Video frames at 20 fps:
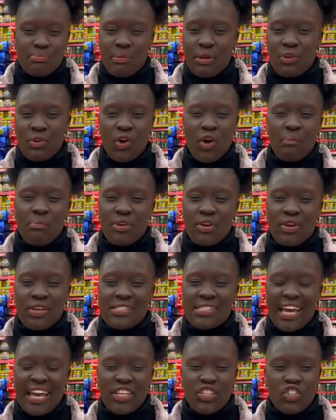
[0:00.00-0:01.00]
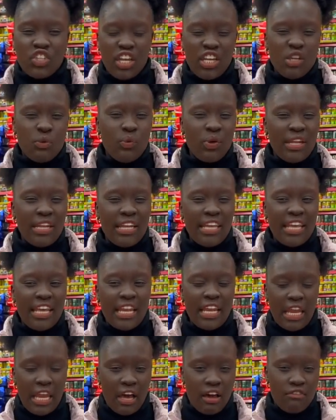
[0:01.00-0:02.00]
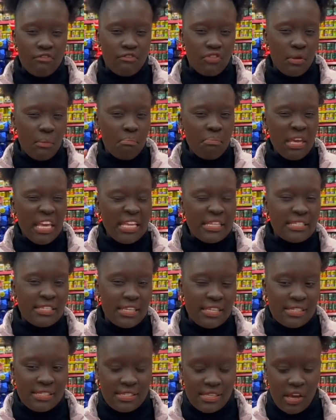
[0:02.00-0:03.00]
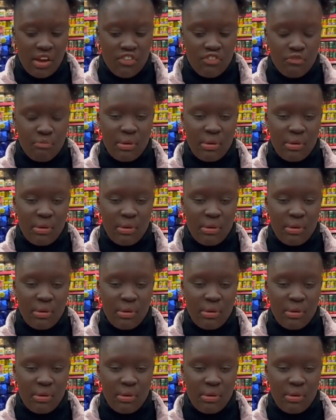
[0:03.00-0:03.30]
but not because I genuinely love the meat itself.